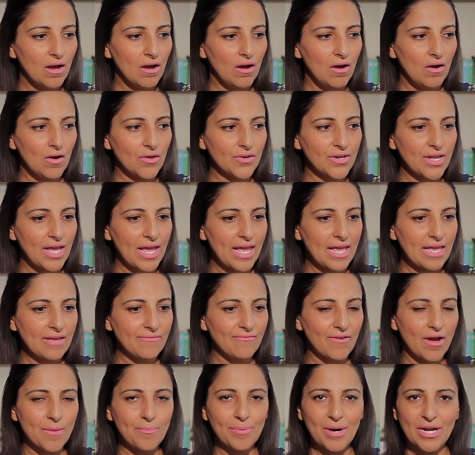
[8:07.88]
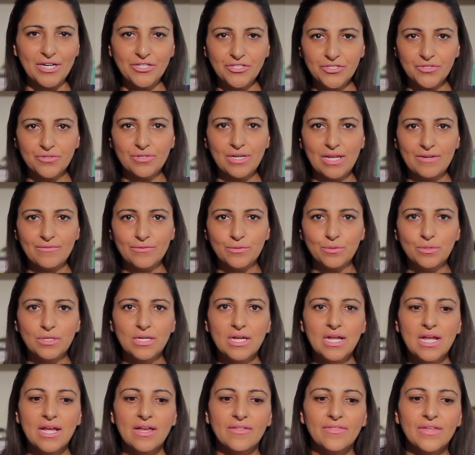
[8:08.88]
on a vibrational level,
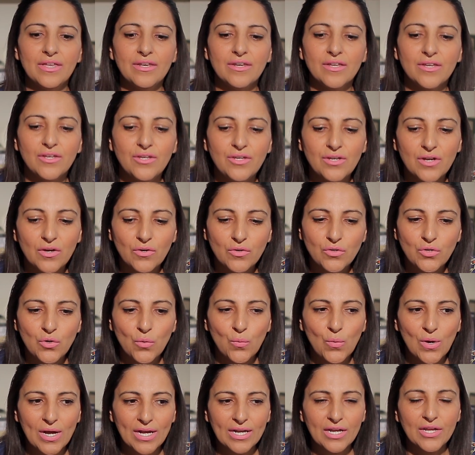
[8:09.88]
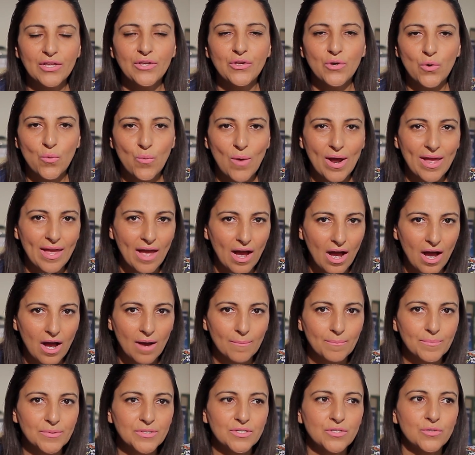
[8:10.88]
then you're working your way
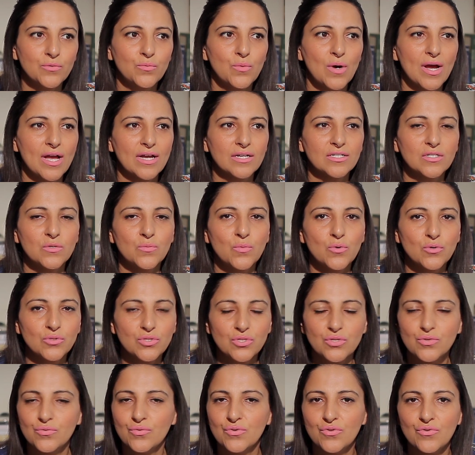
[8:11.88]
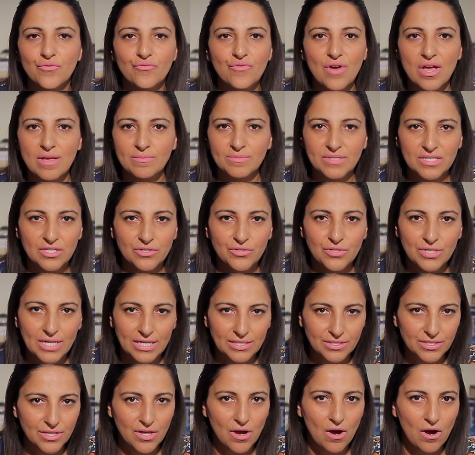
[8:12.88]
up to work towards through the realms till you
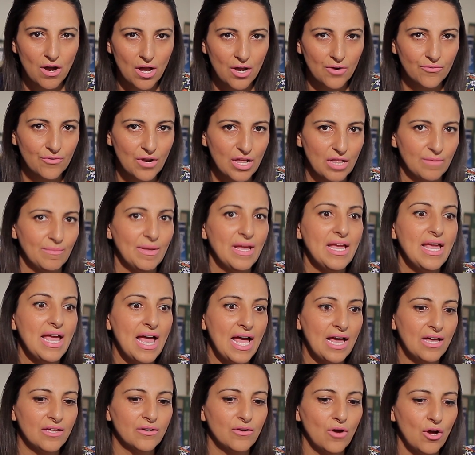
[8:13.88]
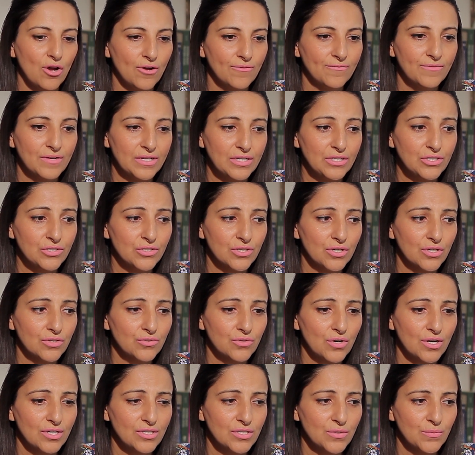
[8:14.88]
get to the higher realm, and hopefully
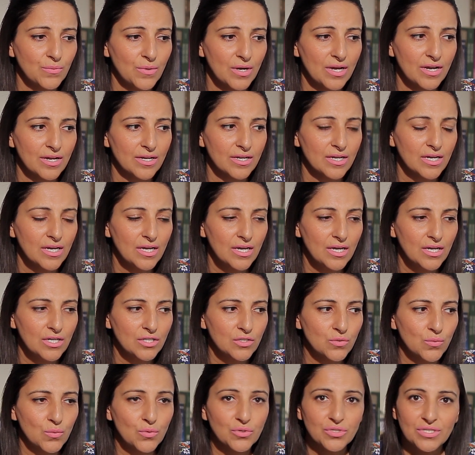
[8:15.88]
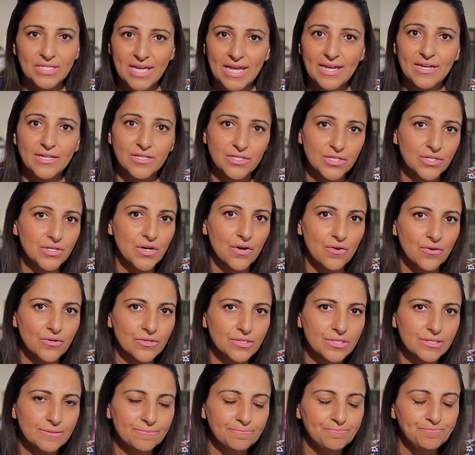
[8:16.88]
try to work towards getting to
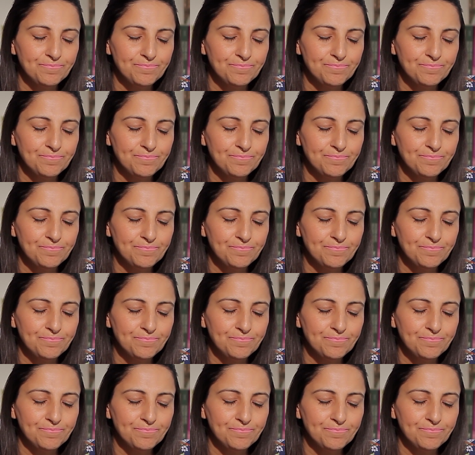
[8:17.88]
God.